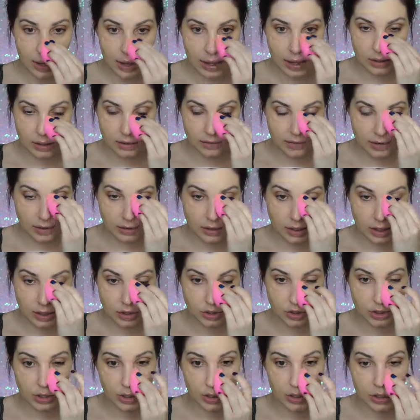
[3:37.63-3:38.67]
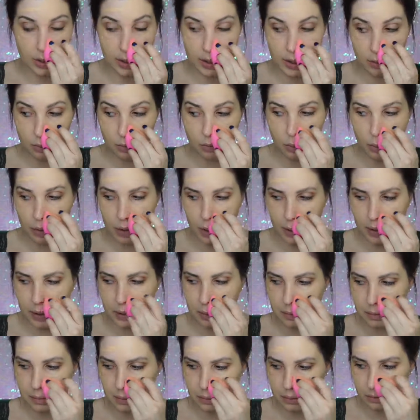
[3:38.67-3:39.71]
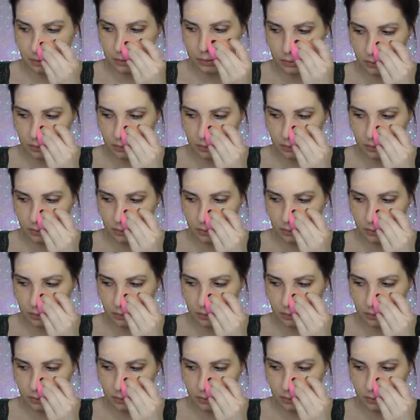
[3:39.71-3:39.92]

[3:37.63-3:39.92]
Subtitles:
and a foundation in one,